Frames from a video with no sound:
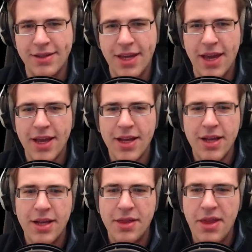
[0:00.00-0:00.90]
okay.
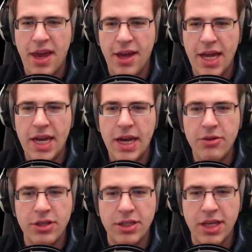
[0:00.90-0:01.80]
There, and
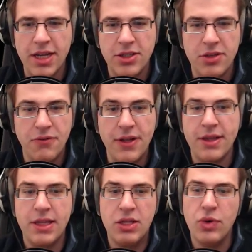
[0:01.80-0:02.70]
now it says you
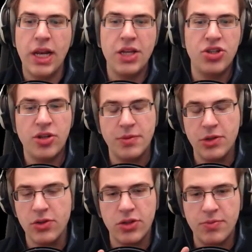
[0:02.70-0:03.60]
feel that your relationship is
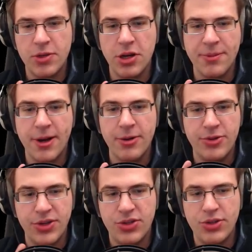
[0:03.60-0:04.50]
going to become
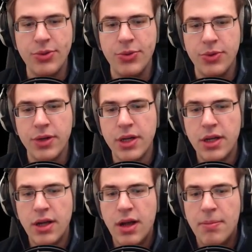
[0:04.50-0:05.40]
closer soon.
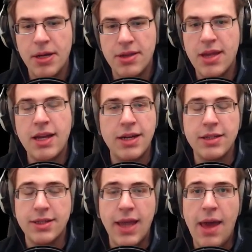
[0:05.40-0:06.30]
But that
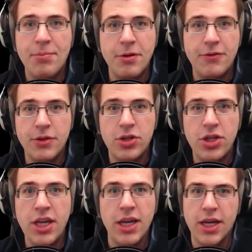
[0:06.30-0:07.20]
doesn't happen for
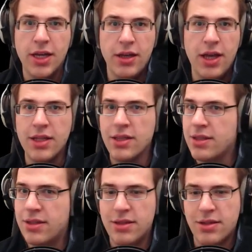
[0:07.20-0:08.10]
Chie, and
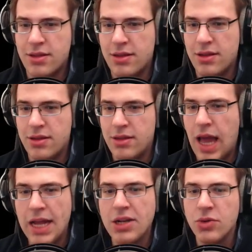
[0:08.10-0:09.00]

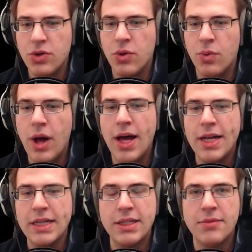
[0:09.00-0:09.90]
I don't know
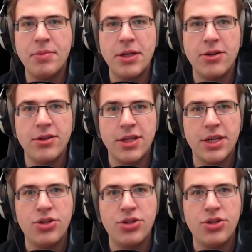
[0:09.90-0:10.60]
why. Is it because I